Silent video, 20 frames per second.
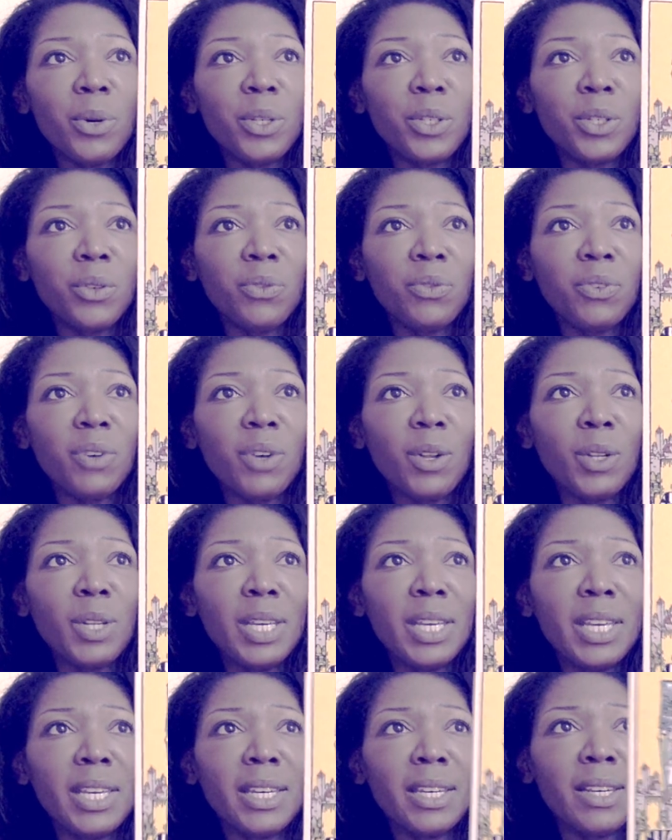or you're
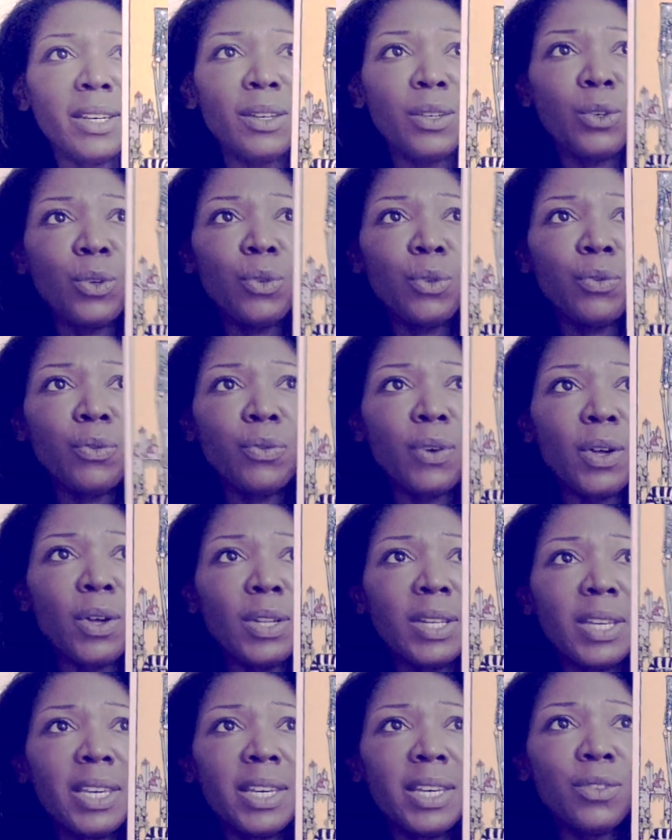falling you're
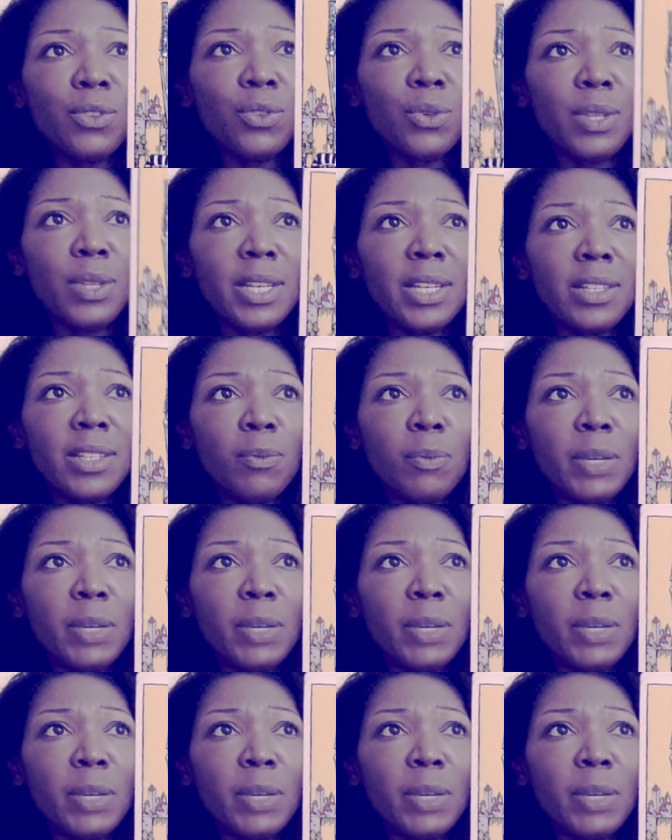falling into this,